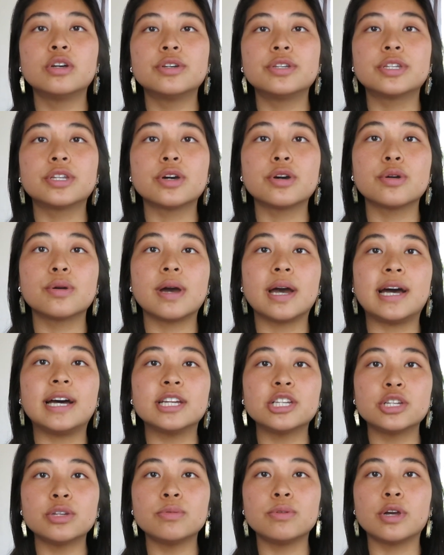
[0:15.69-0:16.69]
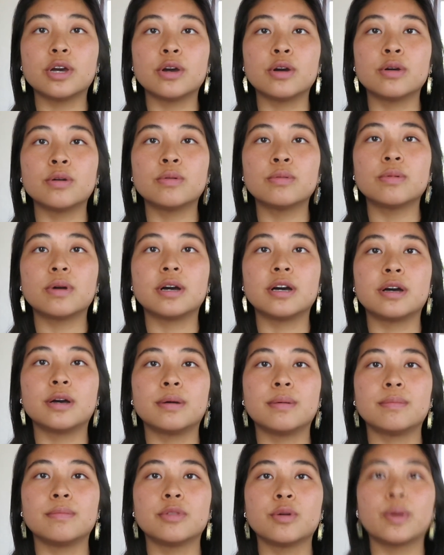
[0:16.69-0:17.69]
So as you know,
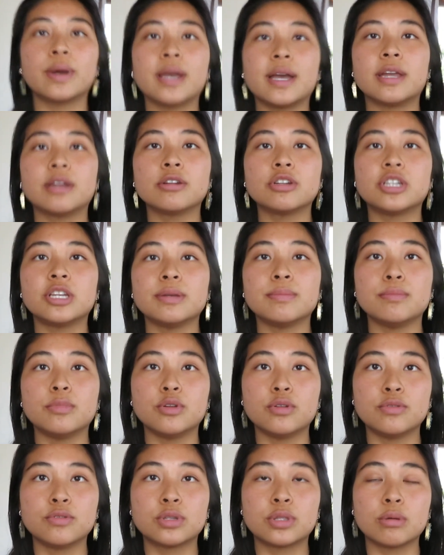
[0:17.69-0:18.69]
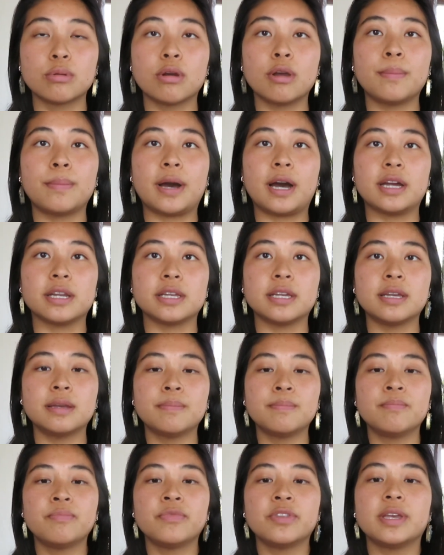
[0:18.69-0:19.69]
the way energy moves through our body
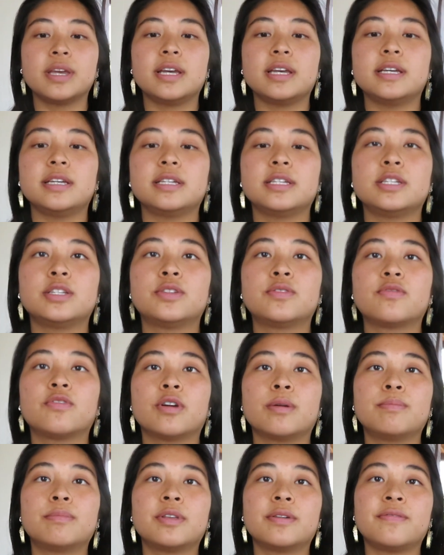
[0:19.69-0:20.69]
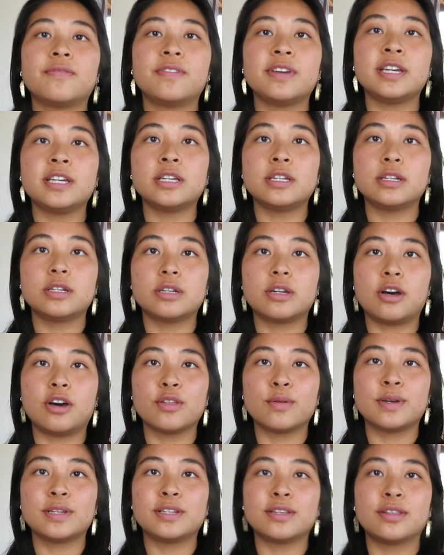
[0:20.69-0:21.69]
is from the feet
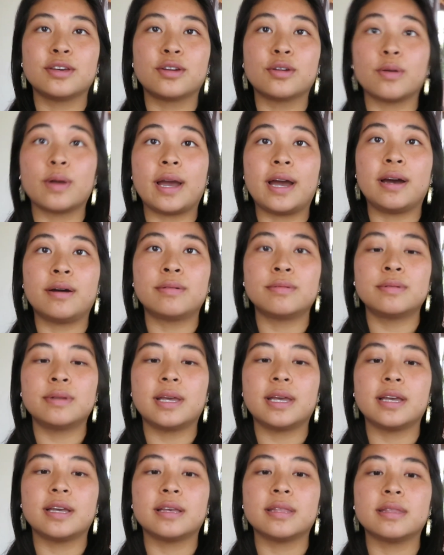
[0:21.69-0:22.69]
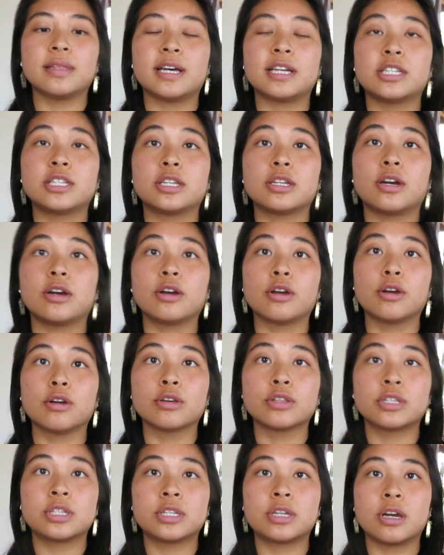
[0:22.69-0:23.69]
all the way to the crown, and that's our
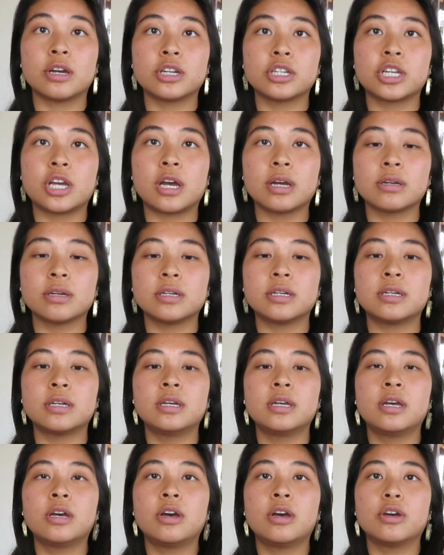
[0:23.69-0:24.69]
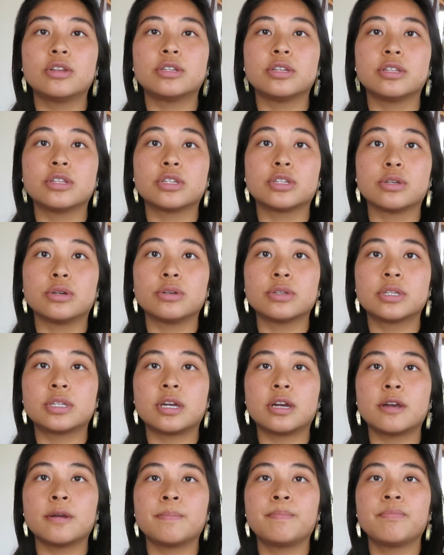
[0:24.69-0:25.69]
earth star chakra to the soul
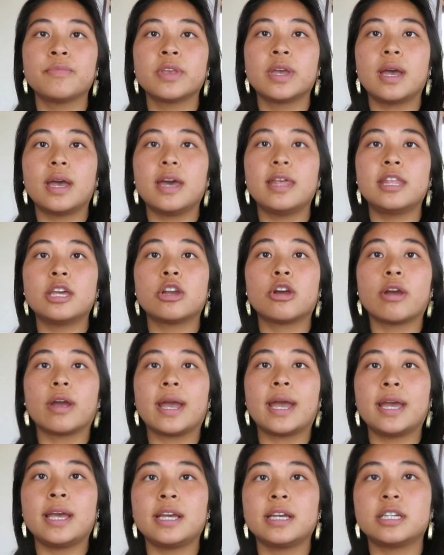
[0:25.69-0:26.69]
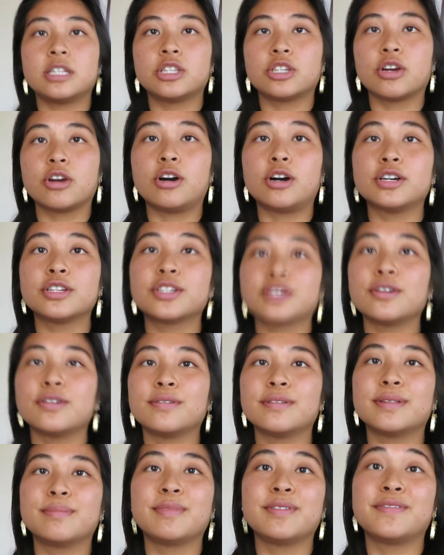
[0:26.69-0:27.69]
star. And then our hands are
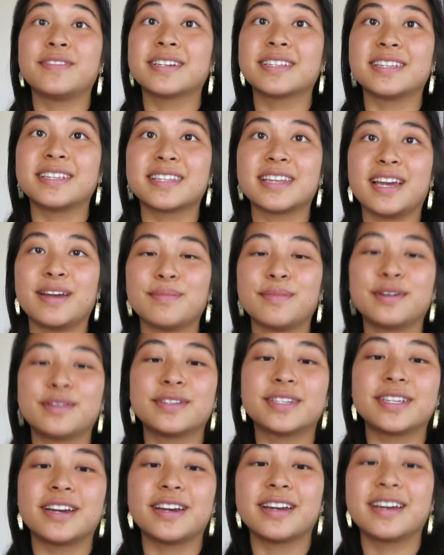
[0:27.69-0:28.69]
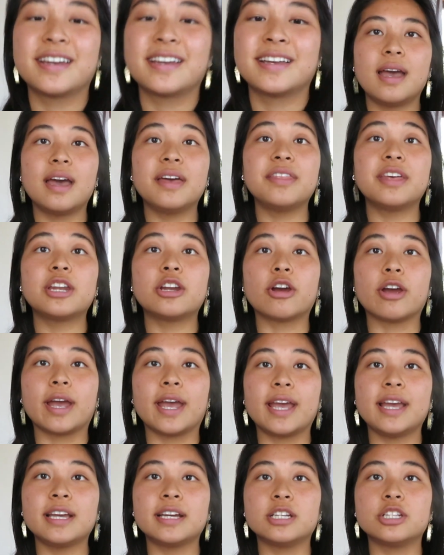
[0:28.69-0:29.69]
also, let me fix this camera, sorry. And then our
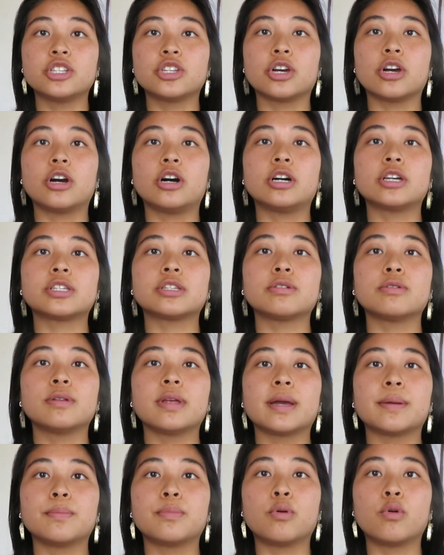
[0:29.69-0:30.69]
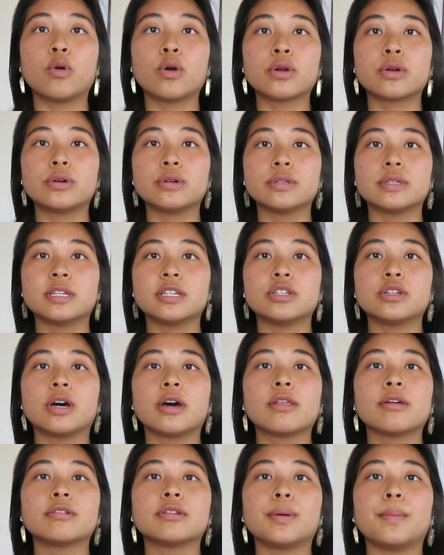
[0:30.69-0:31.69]
hands are also like portals
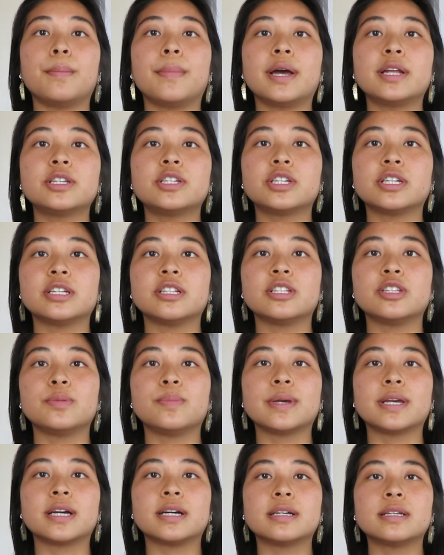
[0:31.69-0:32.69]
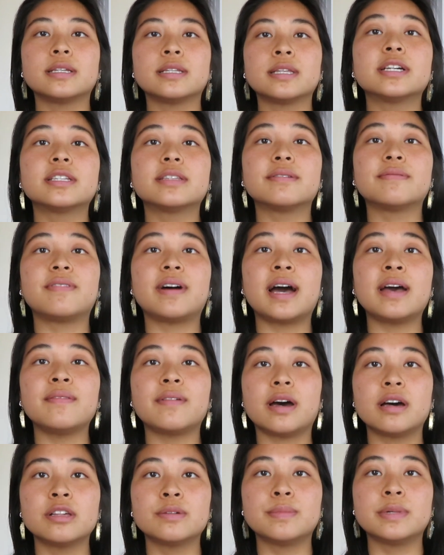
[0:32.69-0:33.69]
into other dimensions because the
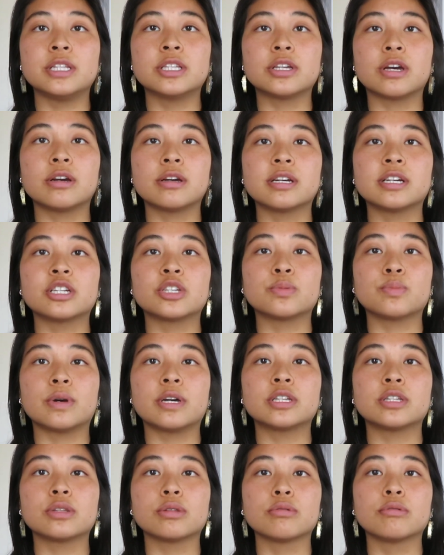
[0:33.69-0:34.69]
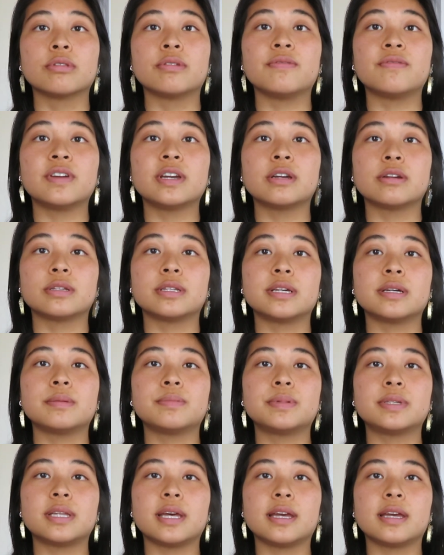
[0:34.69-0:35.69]
5 elements are expressed through the fingertips.